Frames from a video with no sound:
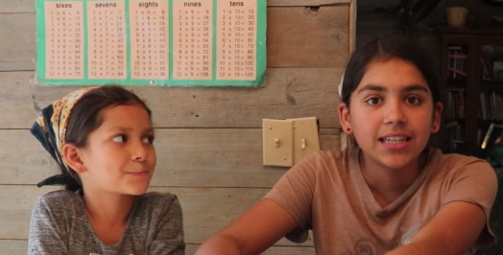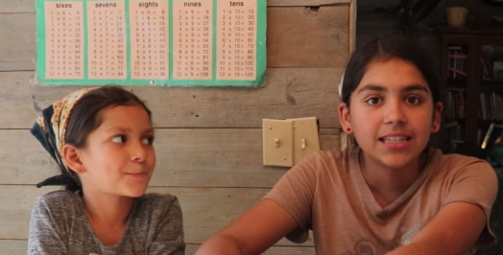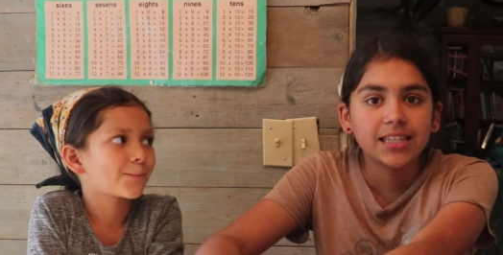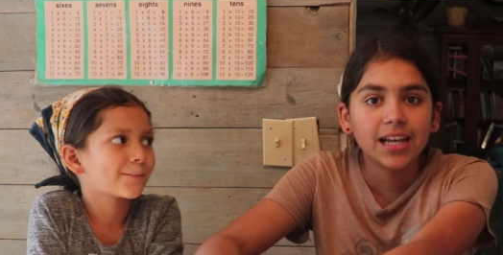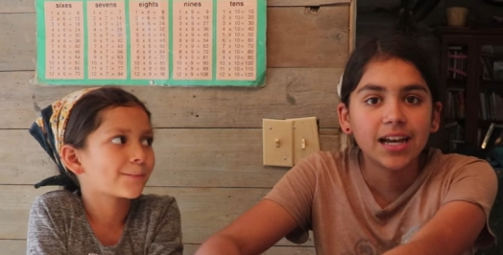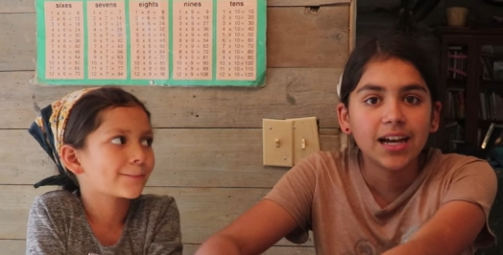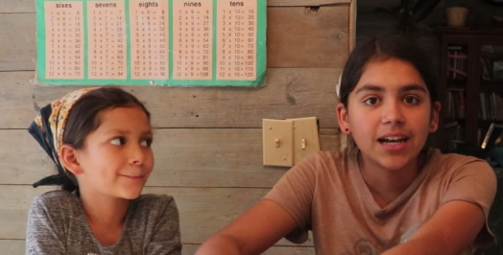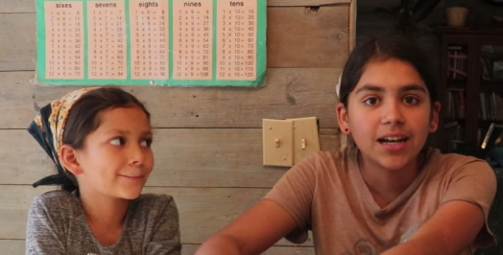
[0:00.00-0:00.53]

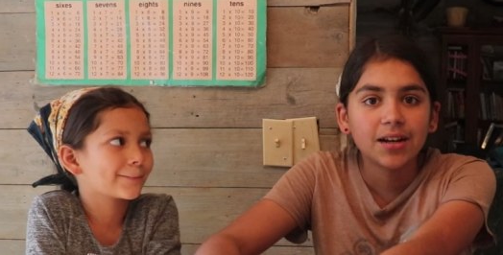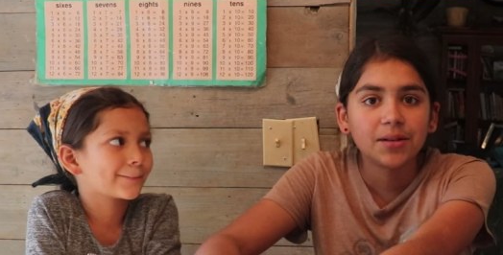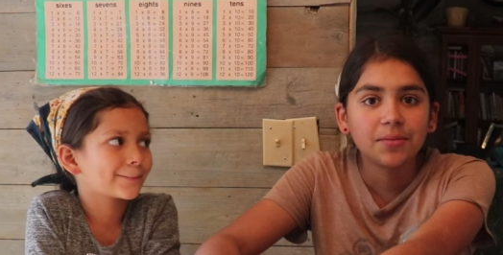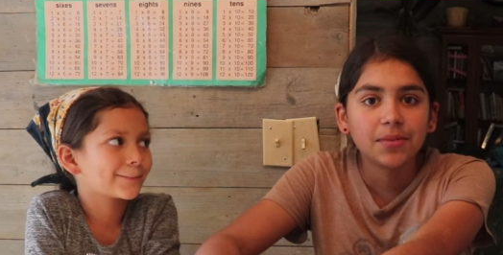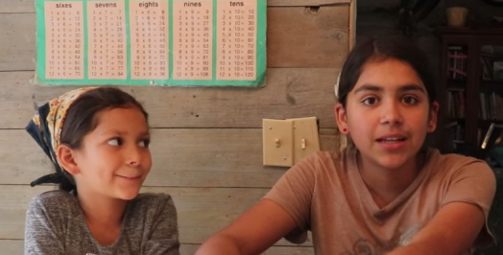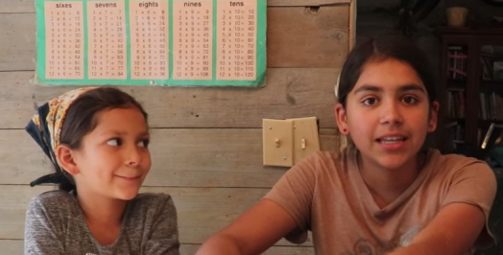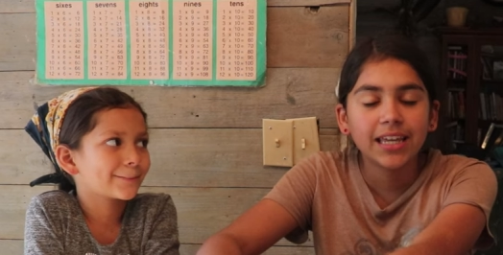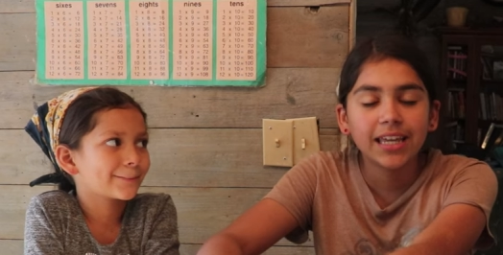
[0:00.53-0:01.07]

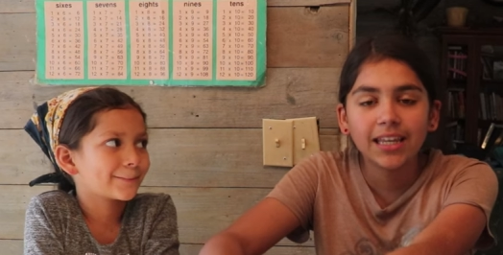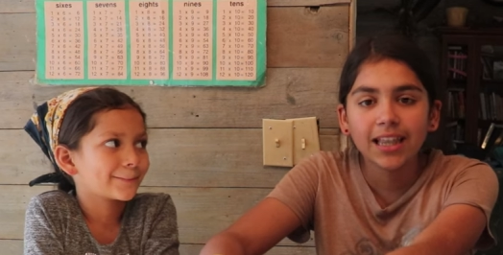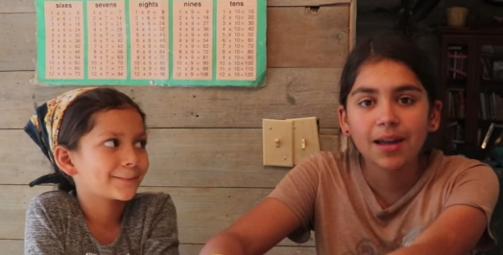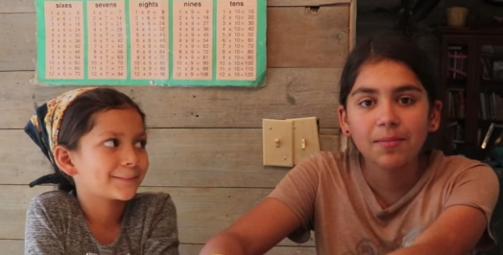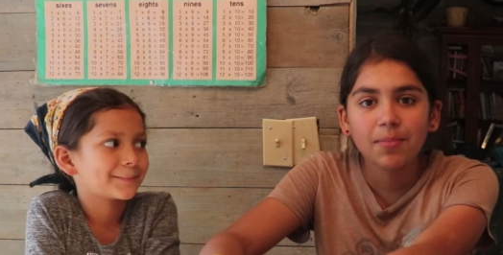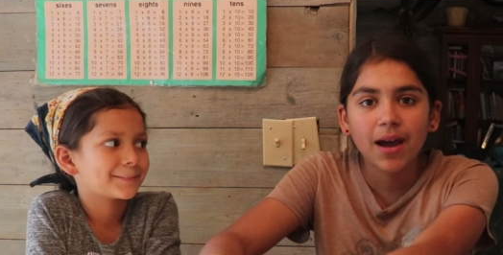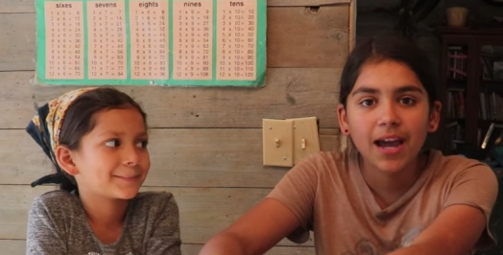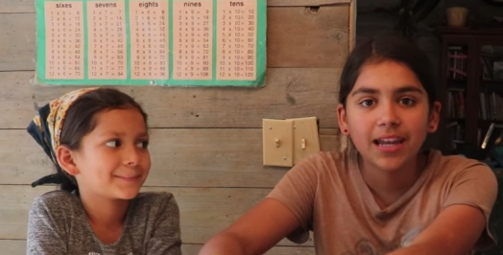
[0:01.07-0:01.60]
Speaker 1: some key
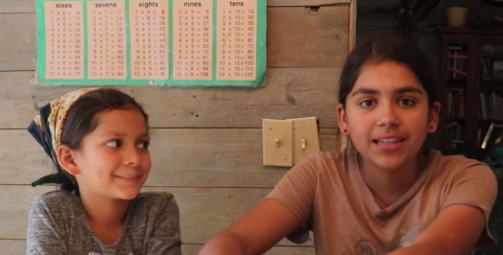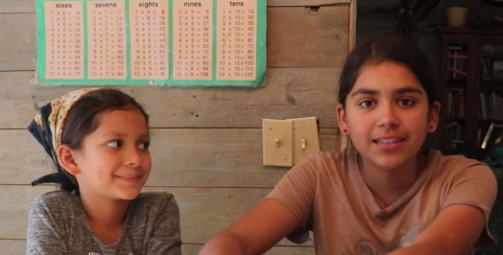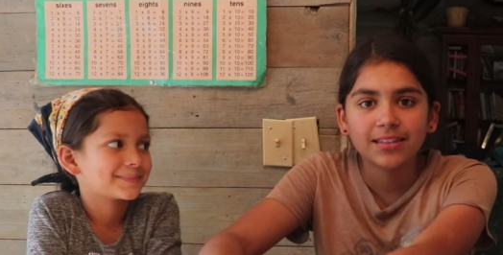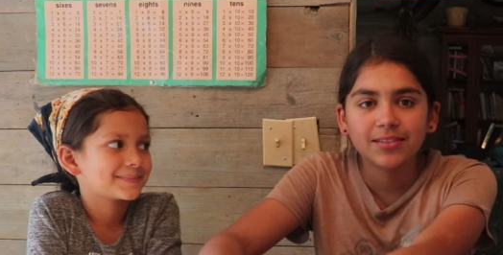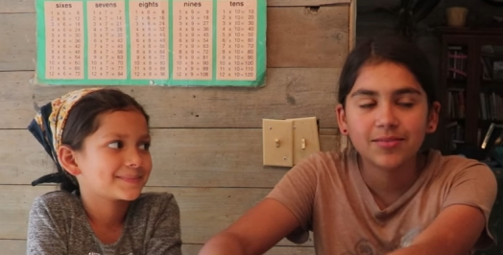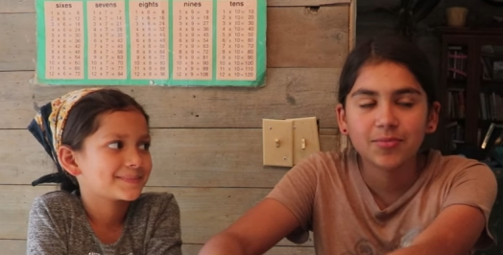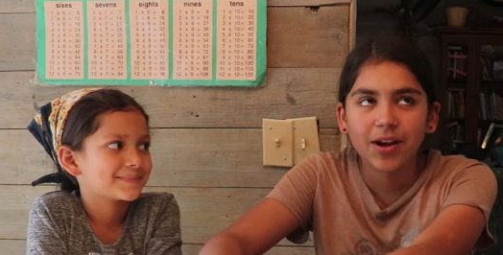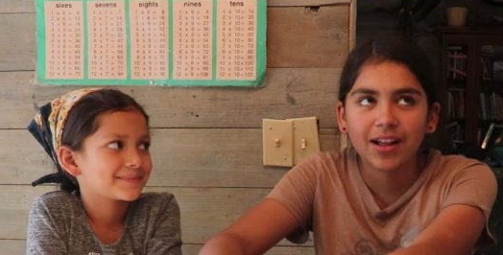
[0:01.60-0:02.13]
lime
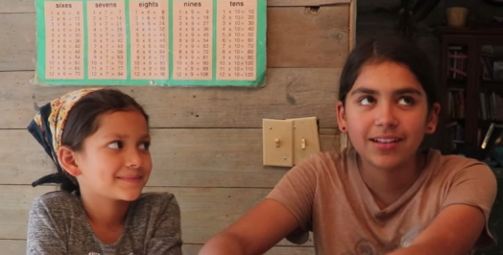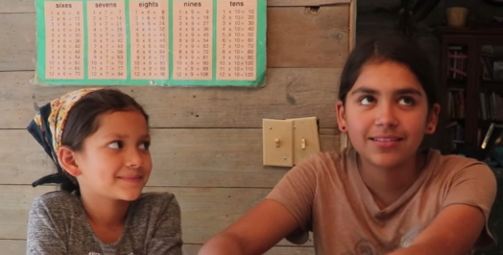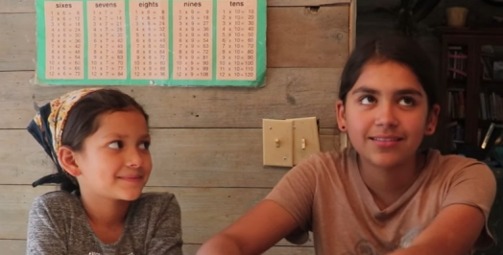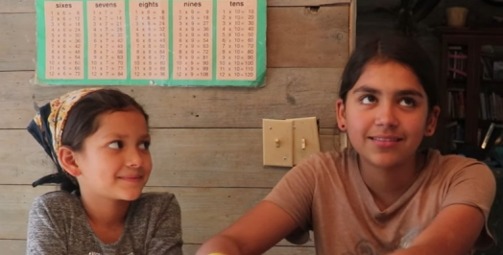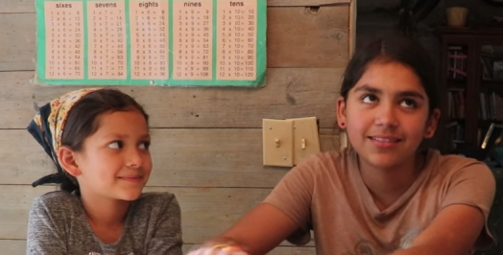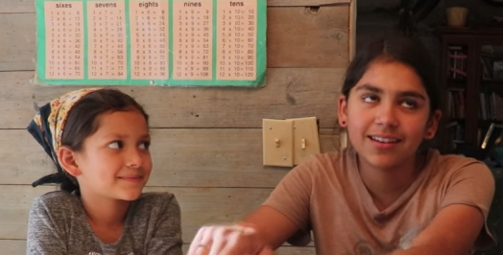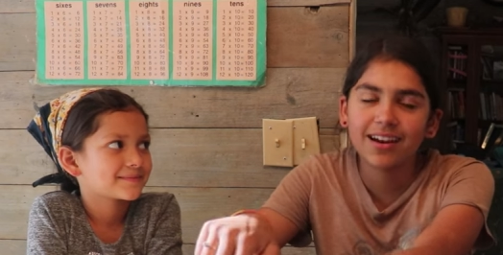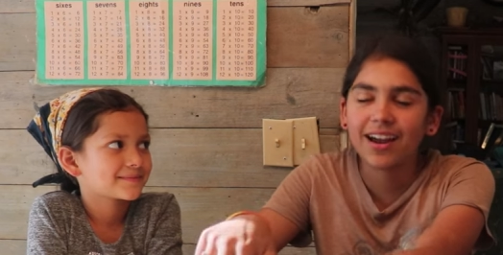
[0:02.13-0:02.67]
pies. Well,
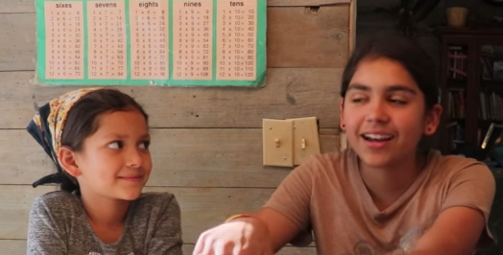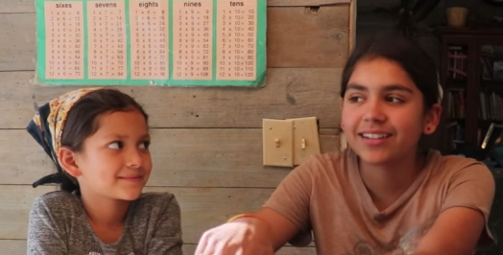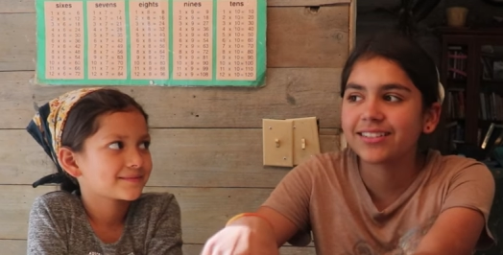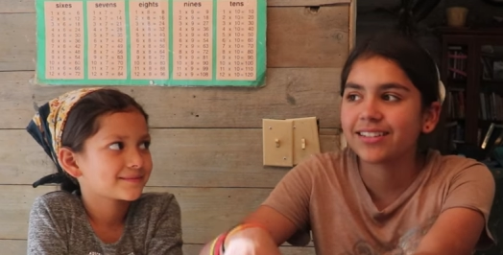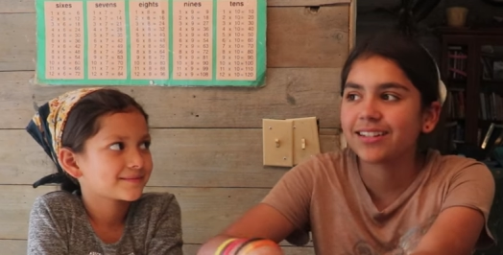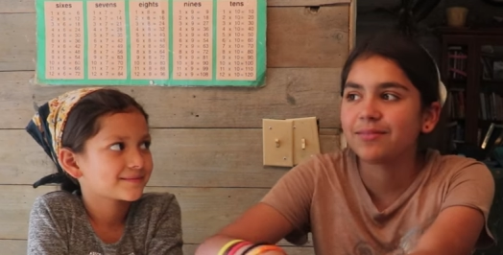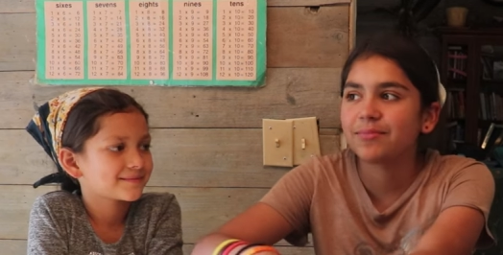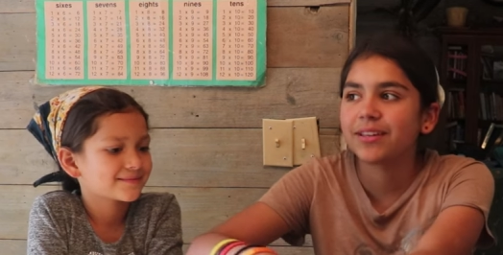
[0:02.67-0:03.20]
they're not
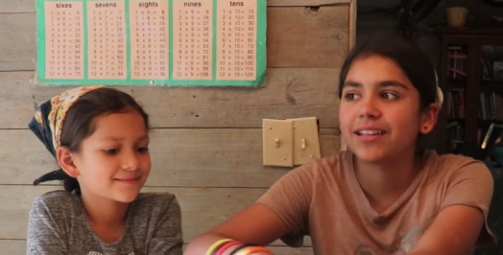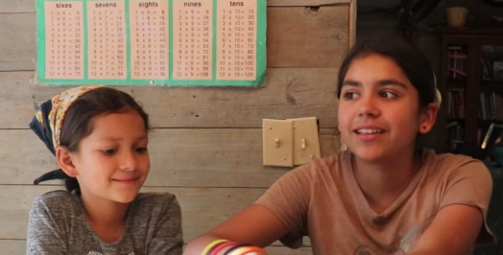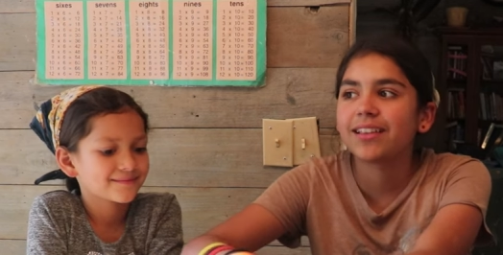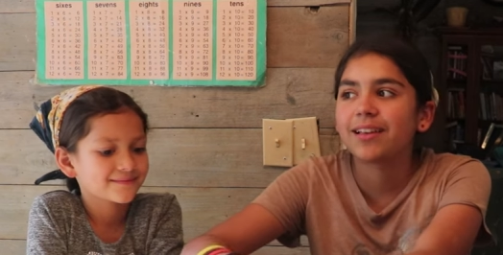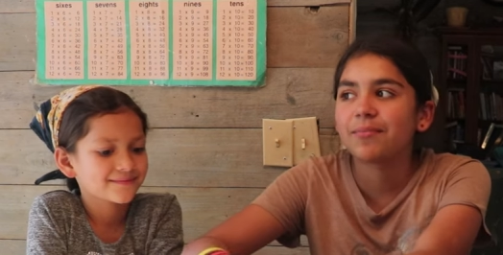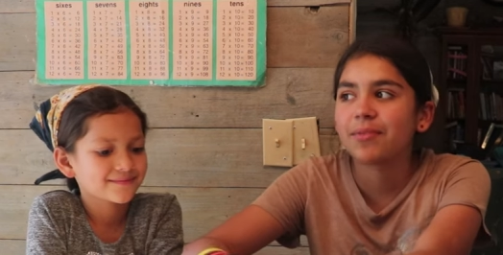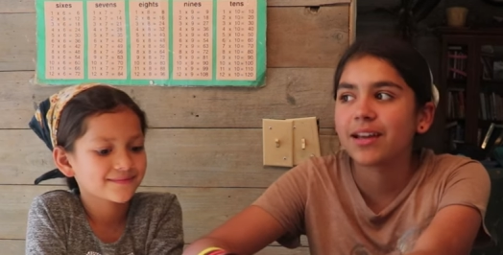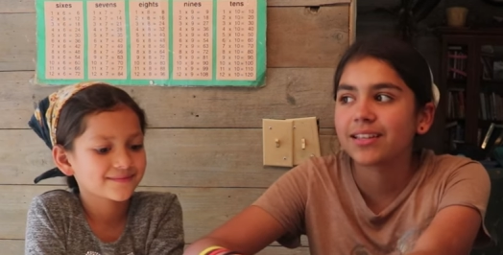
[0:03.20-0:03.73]
actually gonna be key
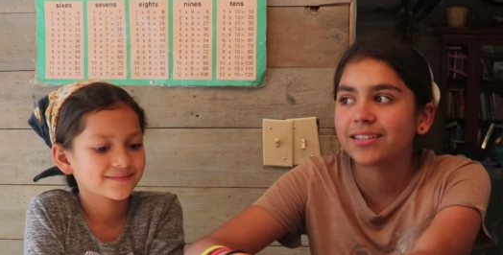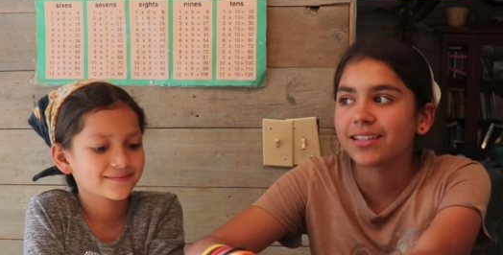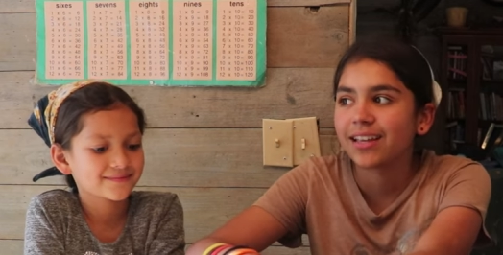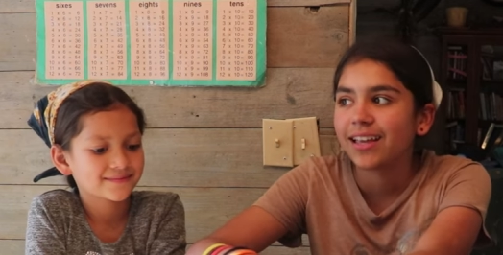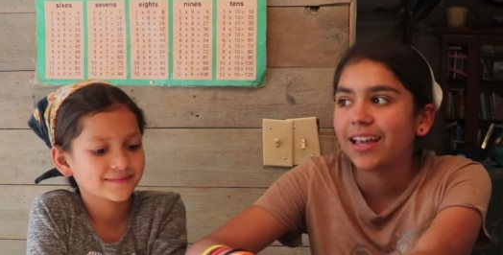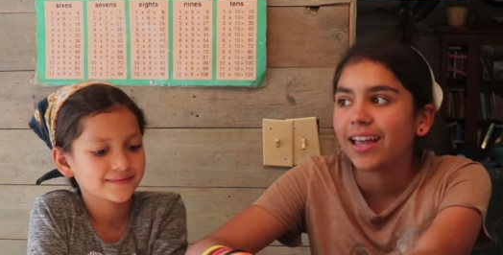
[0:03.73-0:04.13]
lime pies.